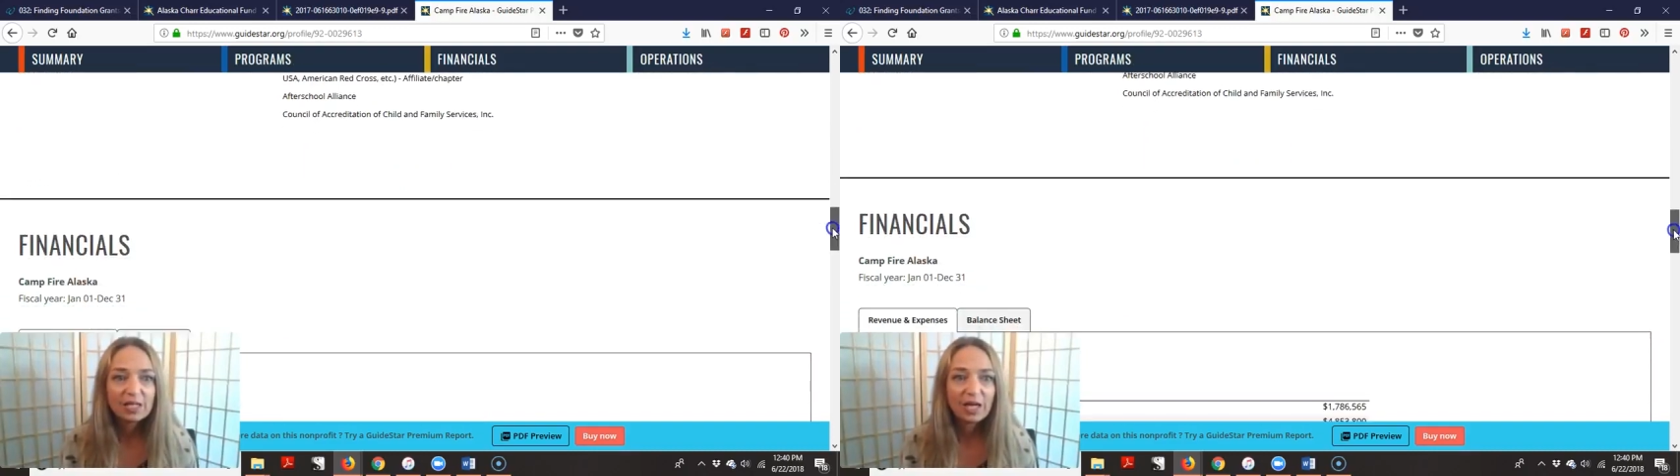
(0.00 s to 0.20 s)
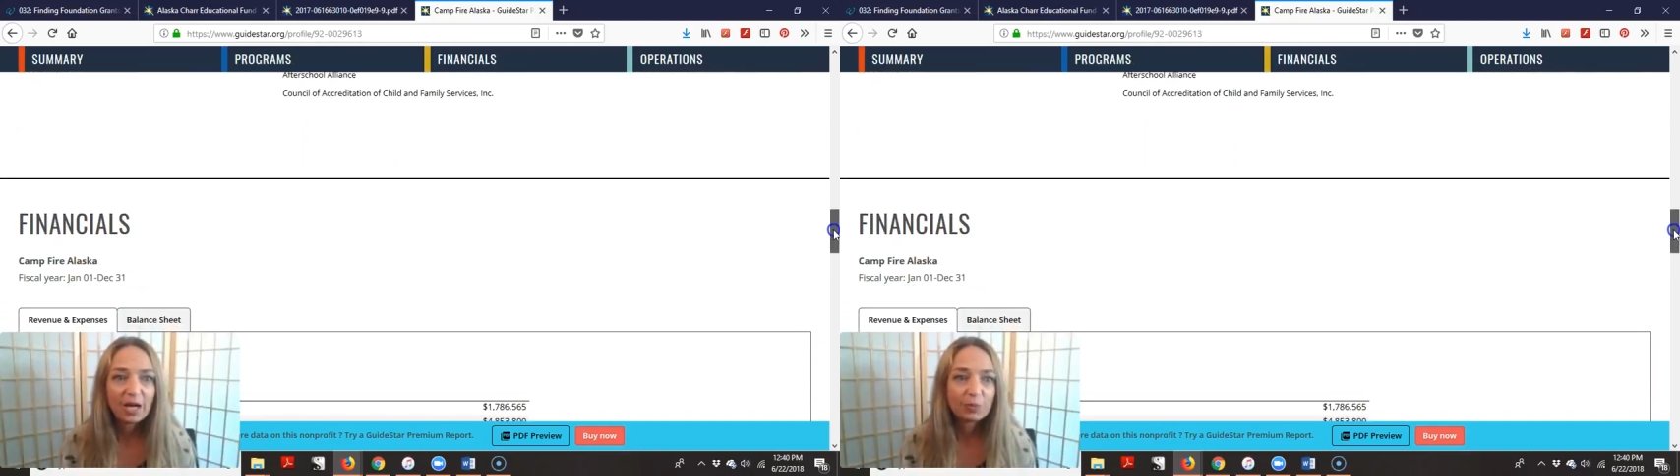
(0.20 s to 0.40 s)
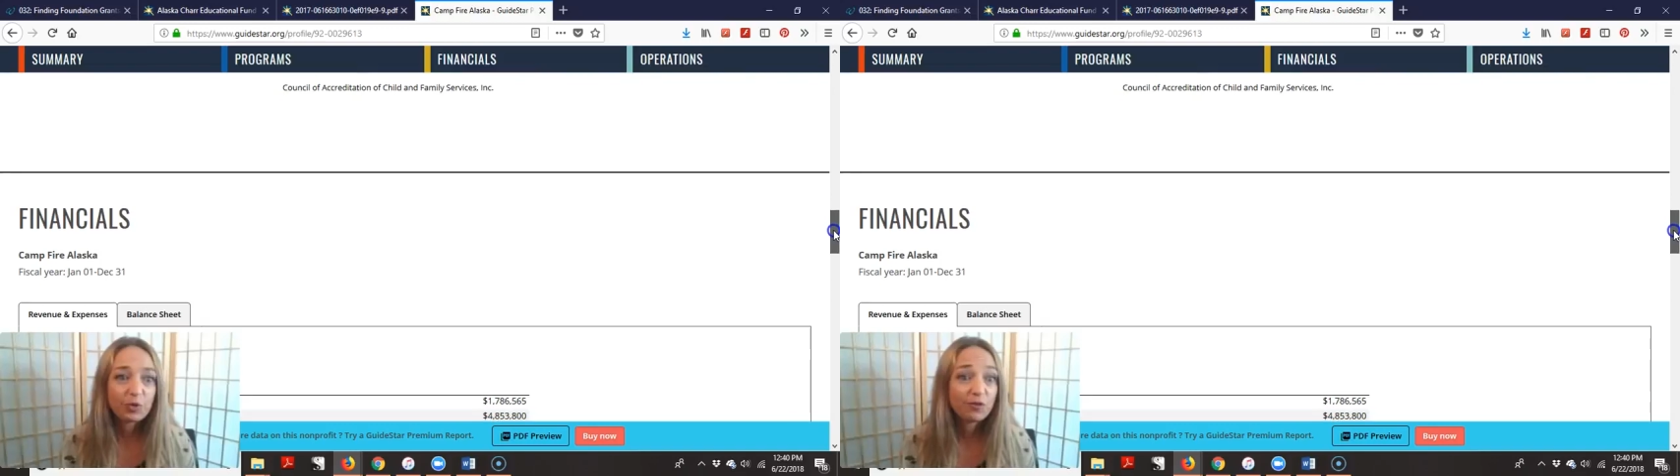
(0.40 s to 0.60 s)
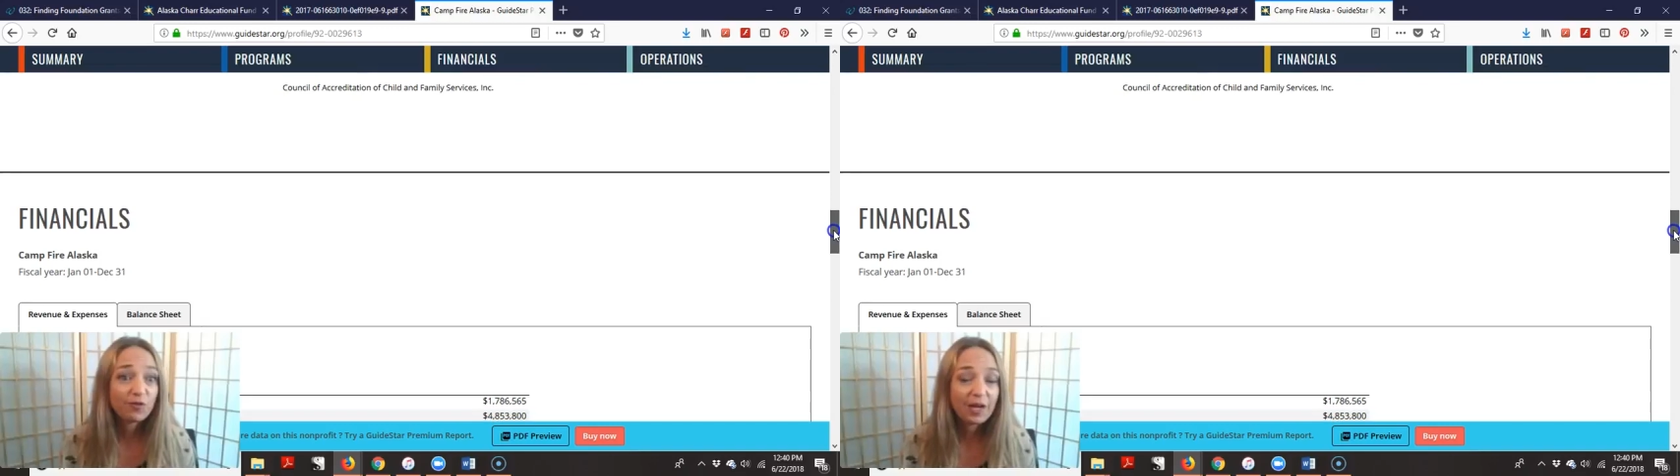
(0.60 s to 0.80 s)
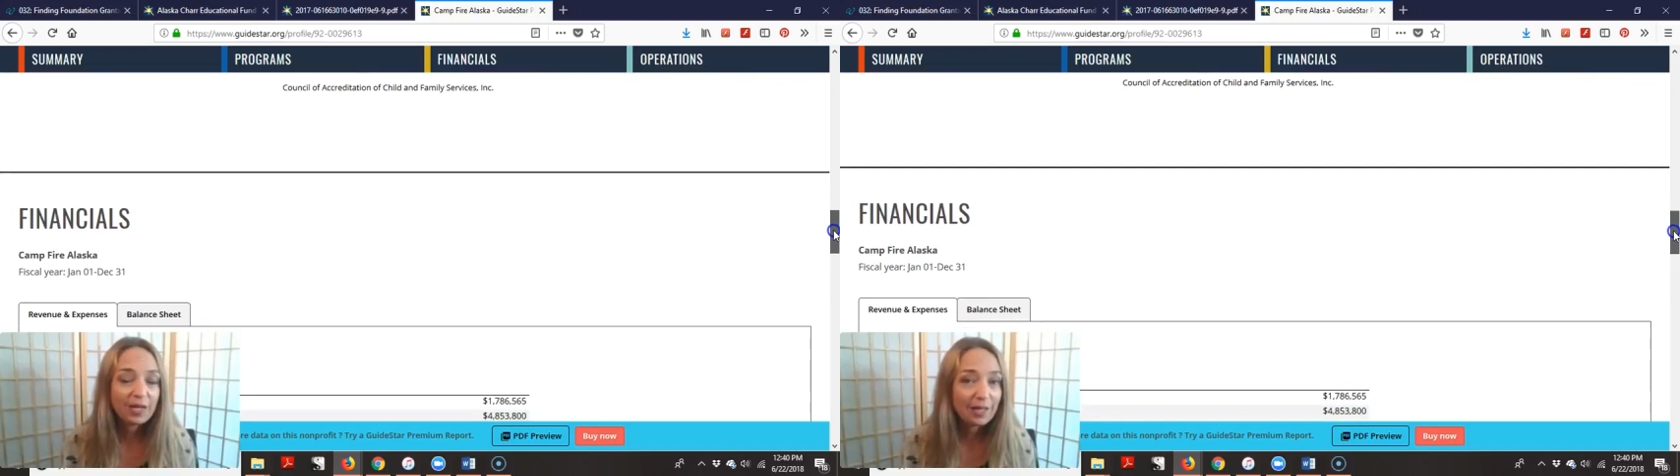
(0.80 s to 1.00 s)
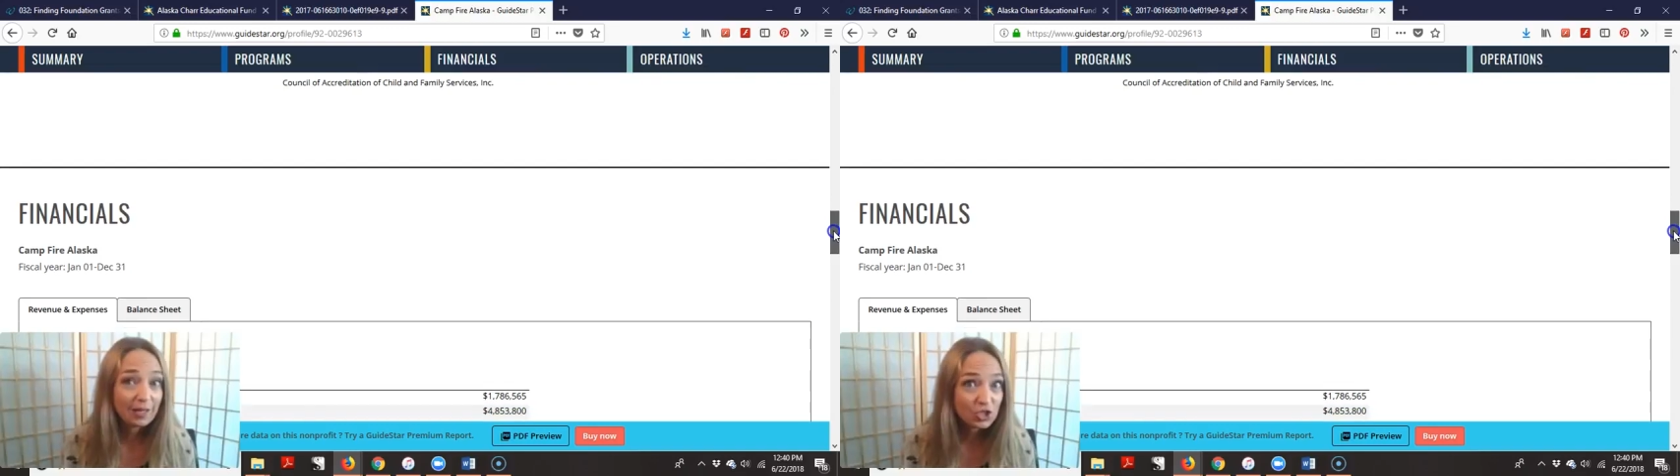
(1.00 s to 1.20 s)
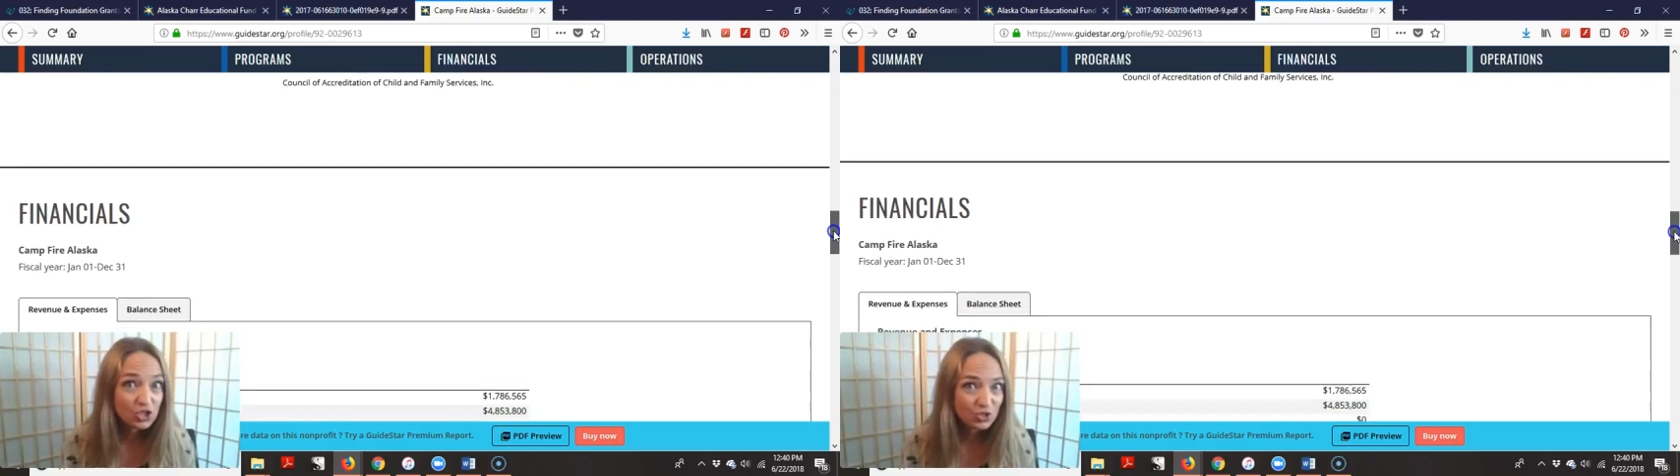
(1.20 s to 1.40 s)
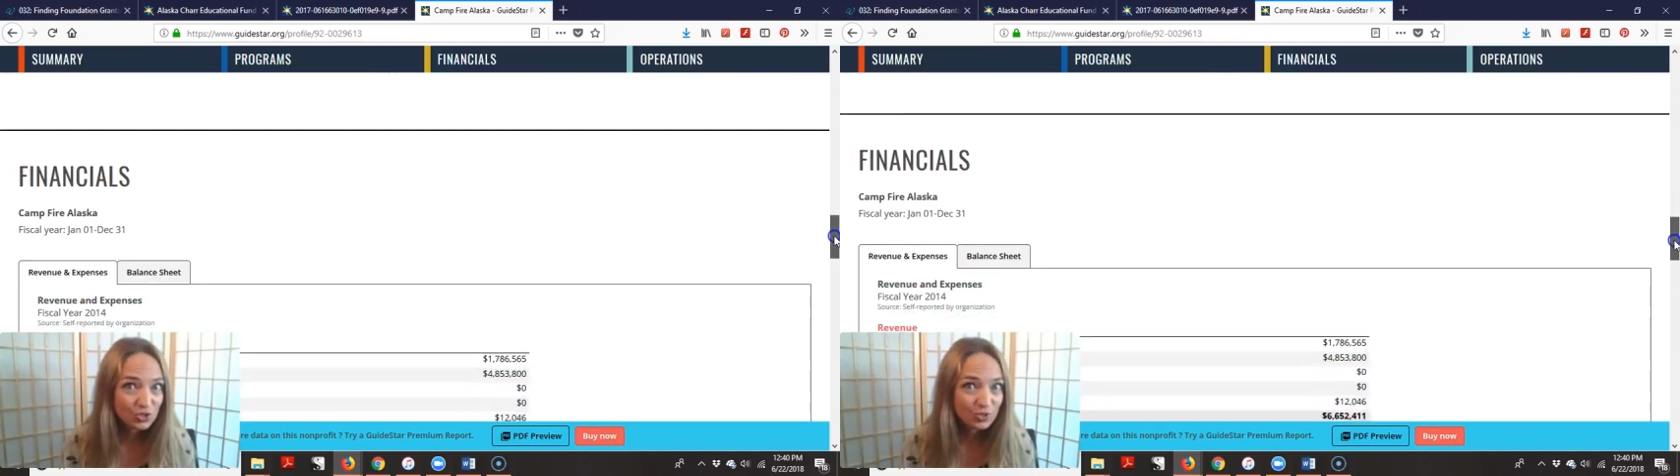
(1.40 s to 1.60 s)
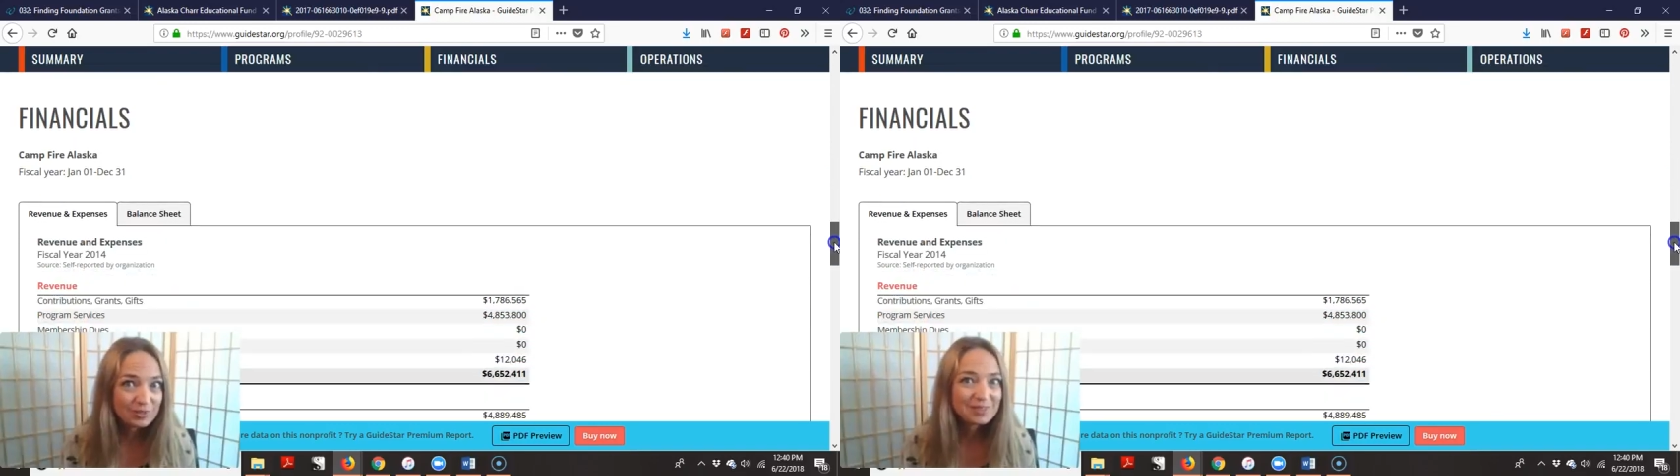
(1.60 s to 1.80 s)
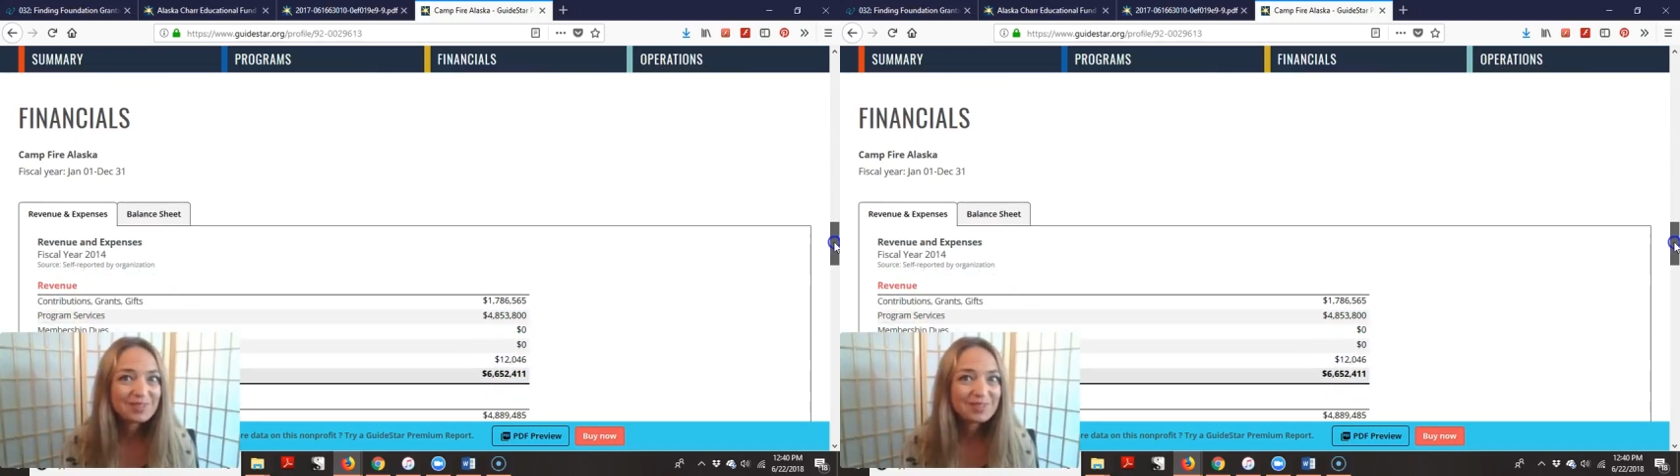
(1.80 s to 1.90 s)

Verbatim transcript: Um, their financials